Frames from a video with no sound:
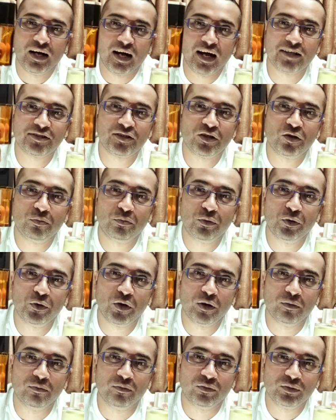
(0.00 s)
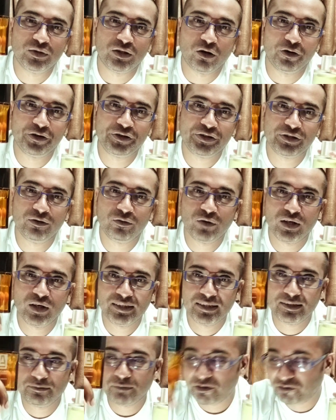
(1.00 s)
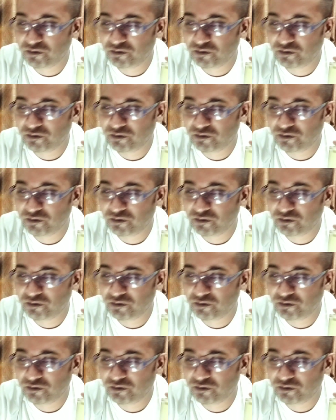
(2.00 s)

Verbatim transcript: Azzaro Pour Homme the original one this is my